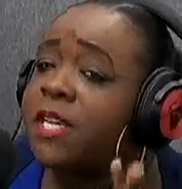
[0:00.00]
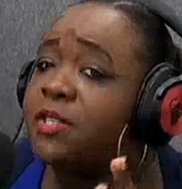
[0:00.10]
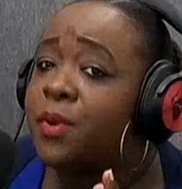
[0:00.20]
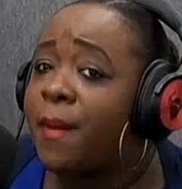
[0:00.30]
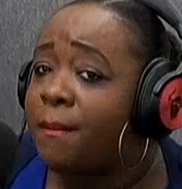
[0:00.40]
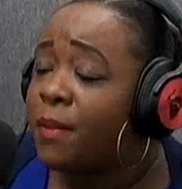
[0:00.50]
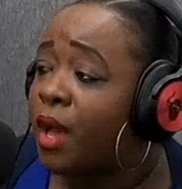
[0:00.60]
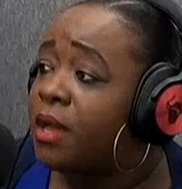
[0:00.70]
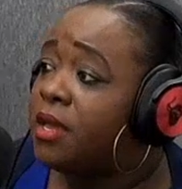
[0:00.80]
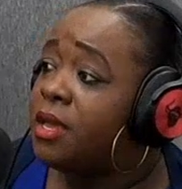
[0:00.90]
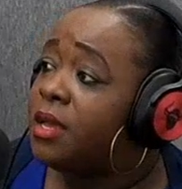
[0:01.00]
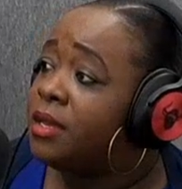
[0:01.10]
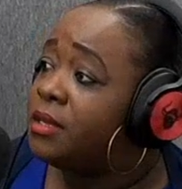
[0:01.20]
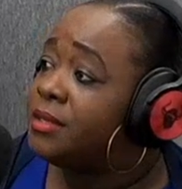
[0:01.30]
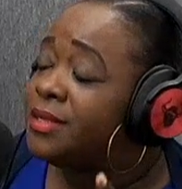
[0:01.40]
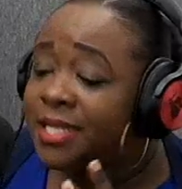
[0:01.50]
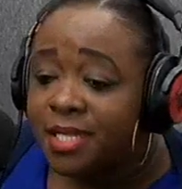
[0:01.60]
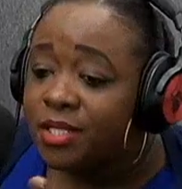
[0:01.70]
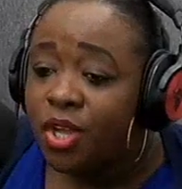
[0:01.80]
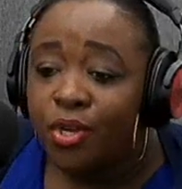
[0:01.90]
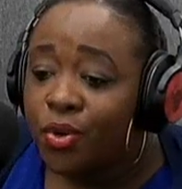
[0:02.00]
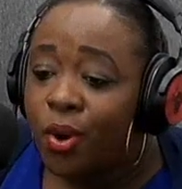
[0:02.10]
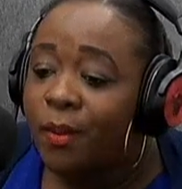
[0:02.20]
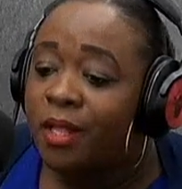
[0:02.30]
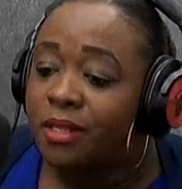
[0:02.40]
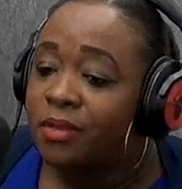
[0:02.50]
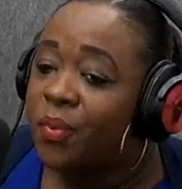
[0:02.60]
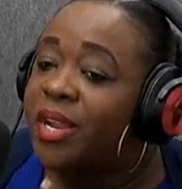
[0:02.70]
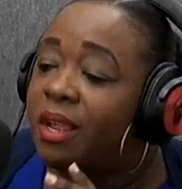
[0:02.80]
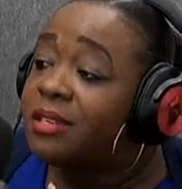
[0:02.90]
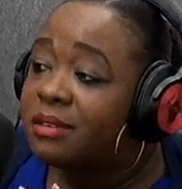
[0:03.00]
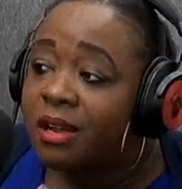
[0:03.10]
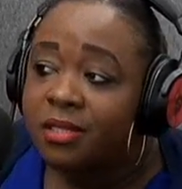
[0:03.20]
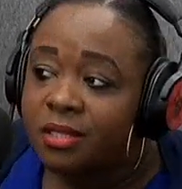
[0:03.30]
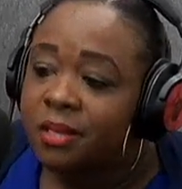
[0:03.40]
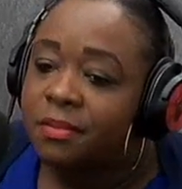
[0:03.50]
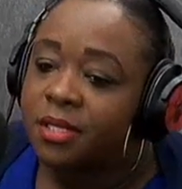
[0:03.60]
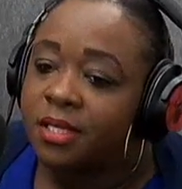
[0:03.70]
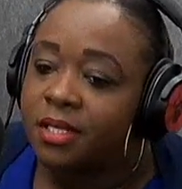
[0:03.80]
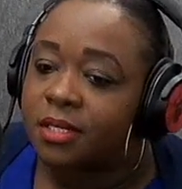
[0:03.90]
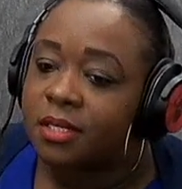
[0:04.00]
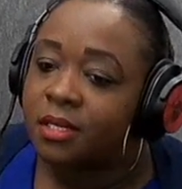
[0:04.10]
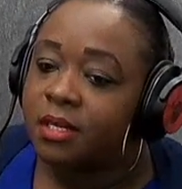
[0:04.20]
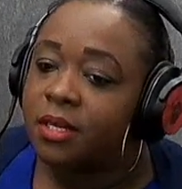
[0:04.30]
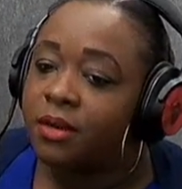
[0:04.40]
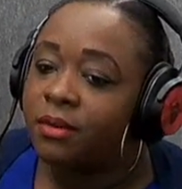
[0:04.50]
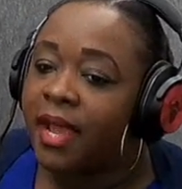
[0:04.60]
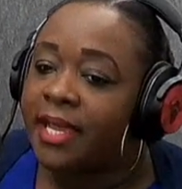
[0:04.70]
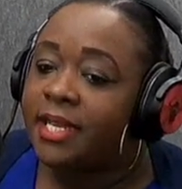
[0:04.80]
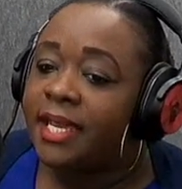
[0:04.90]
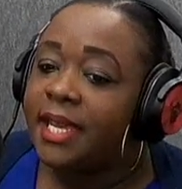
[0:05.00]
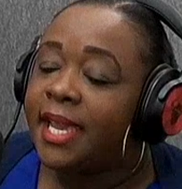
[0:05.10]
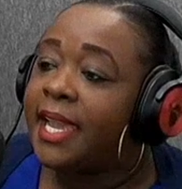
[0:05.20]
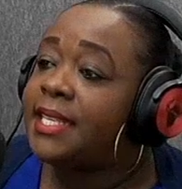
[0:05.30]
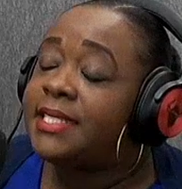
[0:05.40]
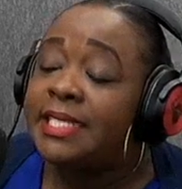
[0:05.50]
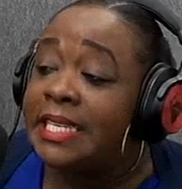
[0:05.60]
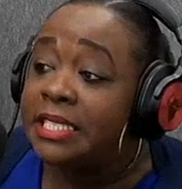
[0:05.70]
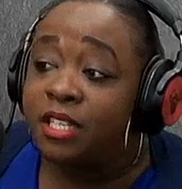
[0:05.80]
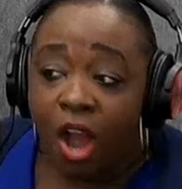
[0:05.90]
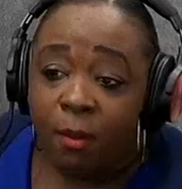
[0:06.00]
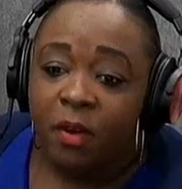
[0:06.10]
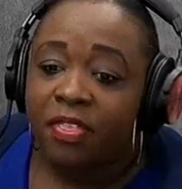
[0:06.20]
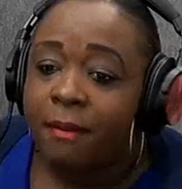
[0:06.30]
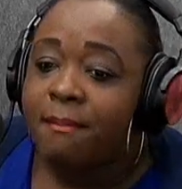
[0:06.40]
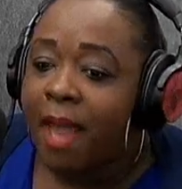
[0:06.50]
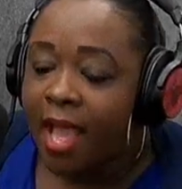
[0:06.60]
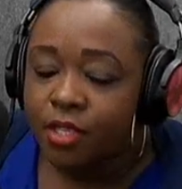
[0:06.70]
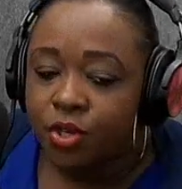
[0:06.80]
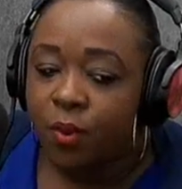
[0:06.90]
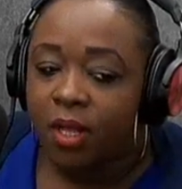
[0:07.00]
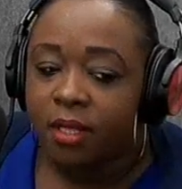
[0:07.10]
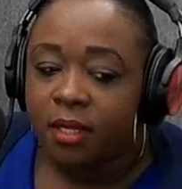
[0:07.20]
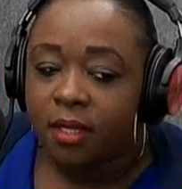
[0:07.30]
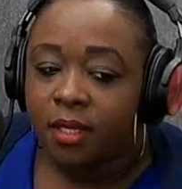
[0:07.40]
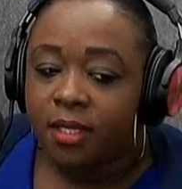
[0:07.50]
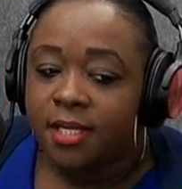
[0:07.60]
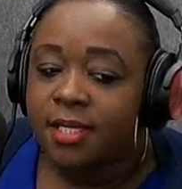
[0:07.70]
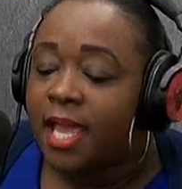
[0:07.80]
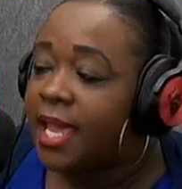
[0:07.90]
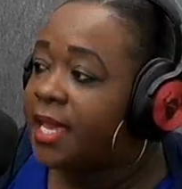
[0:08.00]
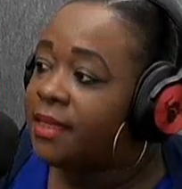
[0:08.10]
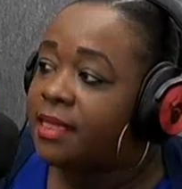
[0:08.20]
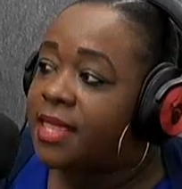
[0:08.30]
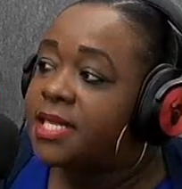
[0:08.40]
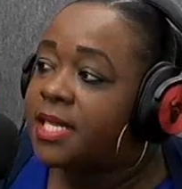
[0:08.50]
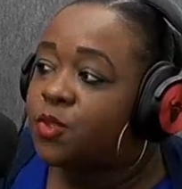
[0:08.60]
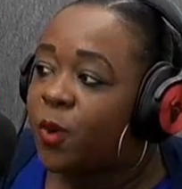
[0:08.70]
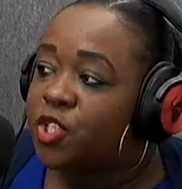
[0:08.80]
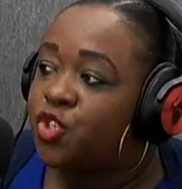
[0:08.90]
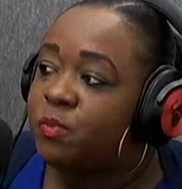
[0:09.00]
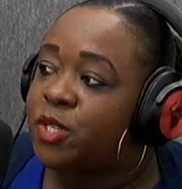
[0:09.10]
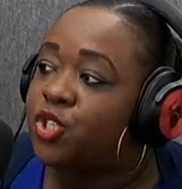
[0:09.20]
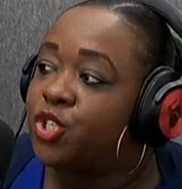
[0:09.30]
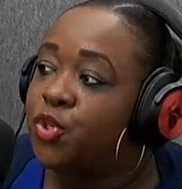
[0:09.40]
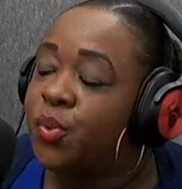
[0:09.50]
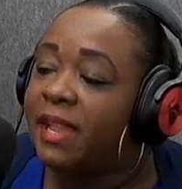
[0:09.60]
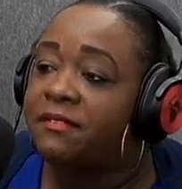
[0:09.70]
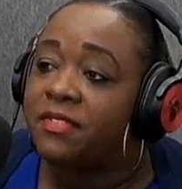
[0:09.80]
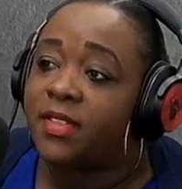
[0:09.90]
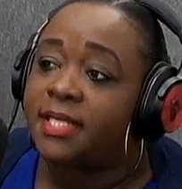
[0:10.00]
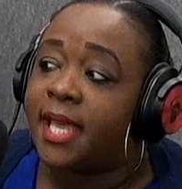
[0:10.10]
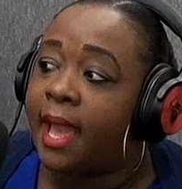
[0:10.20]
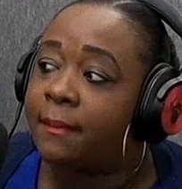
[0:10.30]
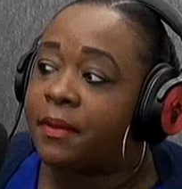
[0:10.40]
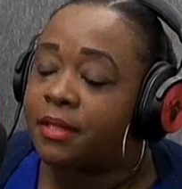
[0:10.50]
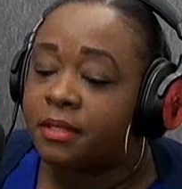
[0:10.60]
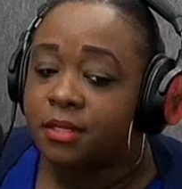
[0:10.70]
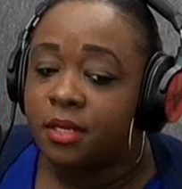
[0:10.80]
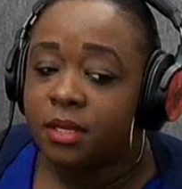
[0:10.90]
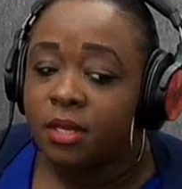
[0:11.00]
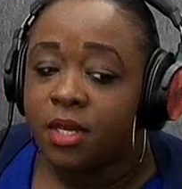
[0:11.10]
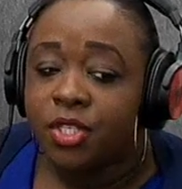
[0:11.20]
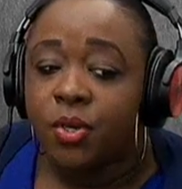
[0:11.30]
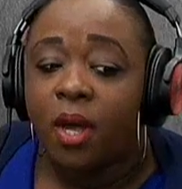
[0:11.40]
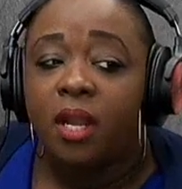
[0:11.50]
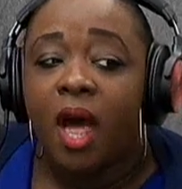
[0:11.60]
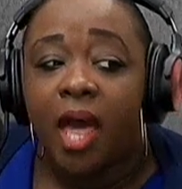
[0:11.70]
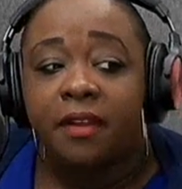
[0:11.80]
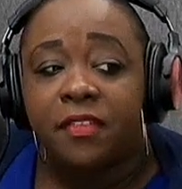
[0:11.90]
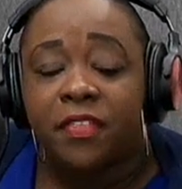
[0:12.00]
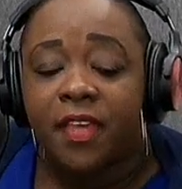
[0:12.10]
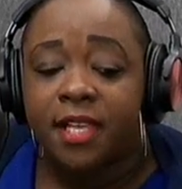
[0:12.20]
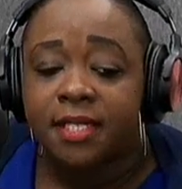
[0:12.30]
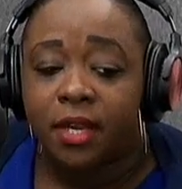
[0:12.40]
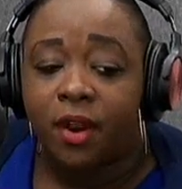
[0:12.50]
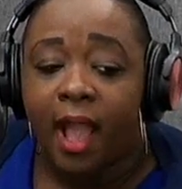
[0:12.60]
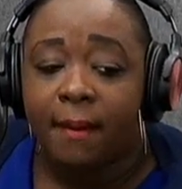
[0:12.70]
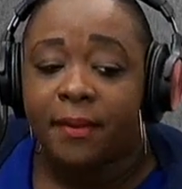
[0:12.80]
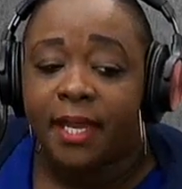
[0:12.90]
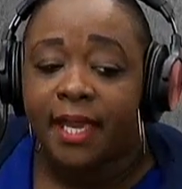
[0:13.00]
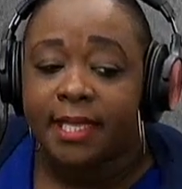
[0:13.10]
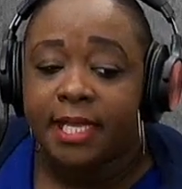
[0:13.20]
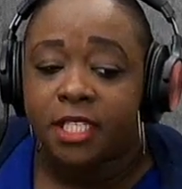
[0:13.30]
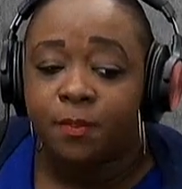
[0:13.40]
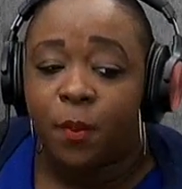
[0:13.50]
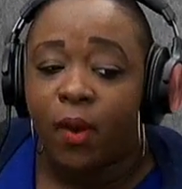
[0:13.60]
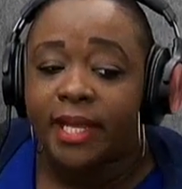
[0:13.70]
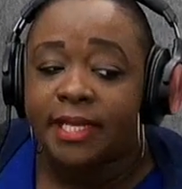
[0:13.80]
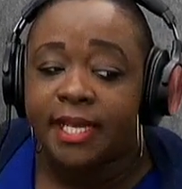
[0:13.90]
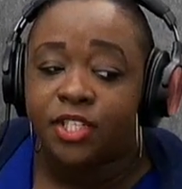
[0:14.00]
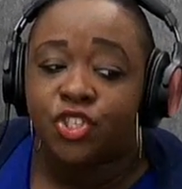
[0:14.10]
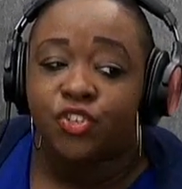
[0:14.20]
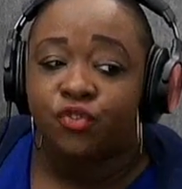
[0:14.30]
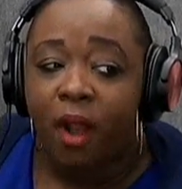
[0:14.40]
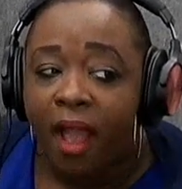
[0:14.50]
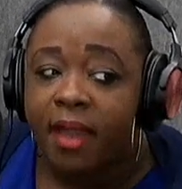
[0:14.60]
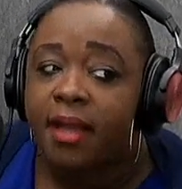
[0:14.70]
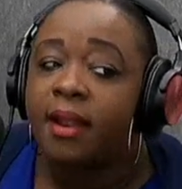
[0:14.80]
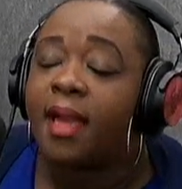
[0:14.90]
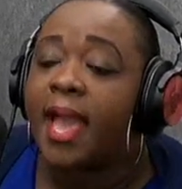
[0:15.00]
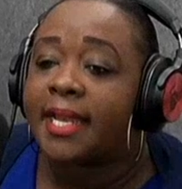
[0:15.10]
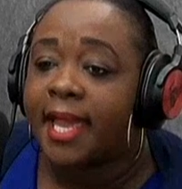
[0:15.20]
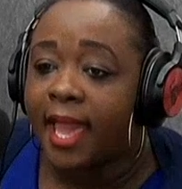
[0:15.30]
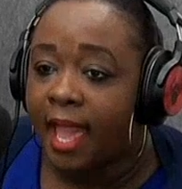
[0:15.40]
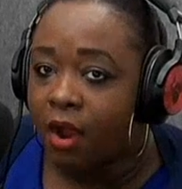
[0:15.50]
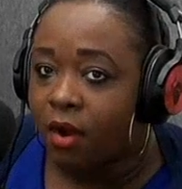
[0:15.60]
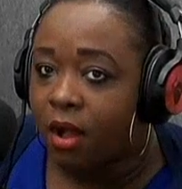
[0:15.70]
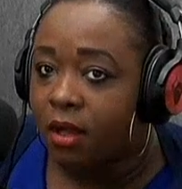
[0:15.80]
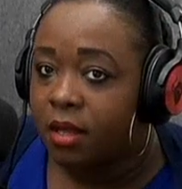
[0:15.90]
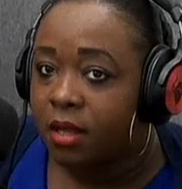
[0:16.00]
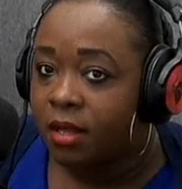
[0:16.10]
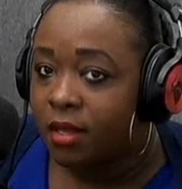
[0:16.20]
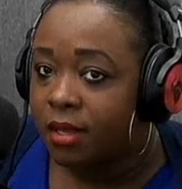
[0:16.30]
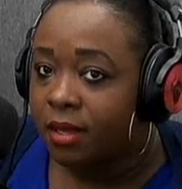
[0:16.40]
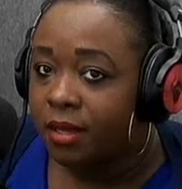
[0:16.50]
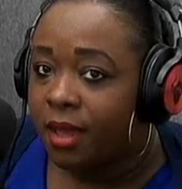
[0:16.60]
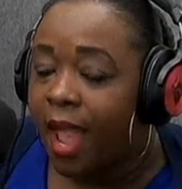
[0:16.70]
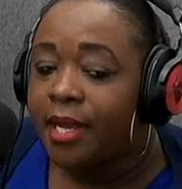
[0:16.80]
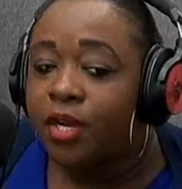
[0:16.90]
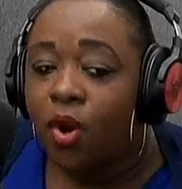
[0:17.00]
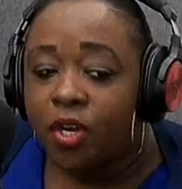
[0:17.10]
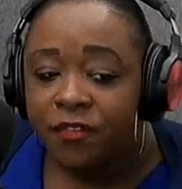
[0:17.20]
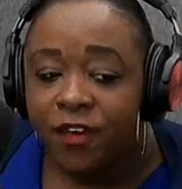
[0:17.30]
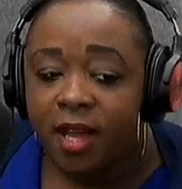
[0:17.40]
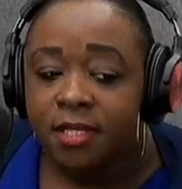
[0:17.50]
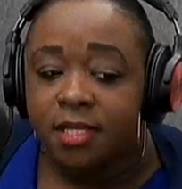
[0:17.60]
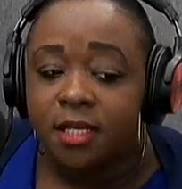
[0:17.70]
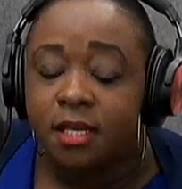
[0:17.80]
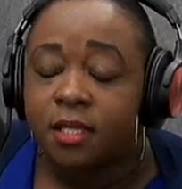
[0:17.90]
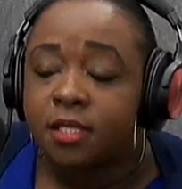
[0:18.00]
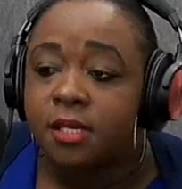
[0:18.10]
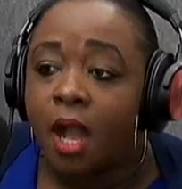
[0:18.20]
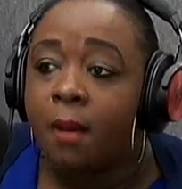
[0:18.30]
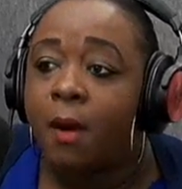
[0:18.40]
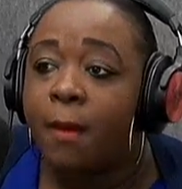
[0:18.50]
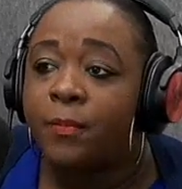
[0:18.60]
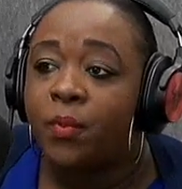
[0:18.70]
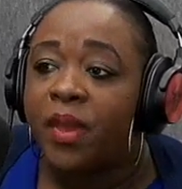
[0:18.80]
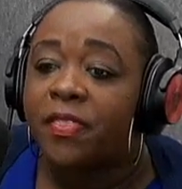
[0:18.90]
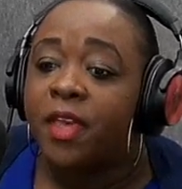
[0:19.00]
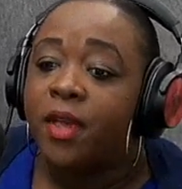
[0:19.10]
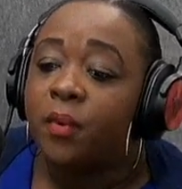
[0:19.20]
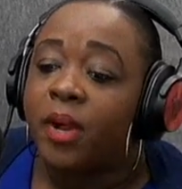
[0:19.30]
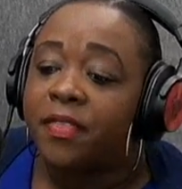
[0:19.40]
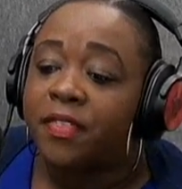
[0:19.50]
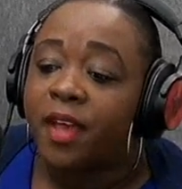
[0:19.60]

remember, this is not normal. We're not accustomed to this, right? It didn't come with a manual saying that this is what you must do if this happens. So a lot of the things that are happening at this point is trial and error. And in order for us to come up with a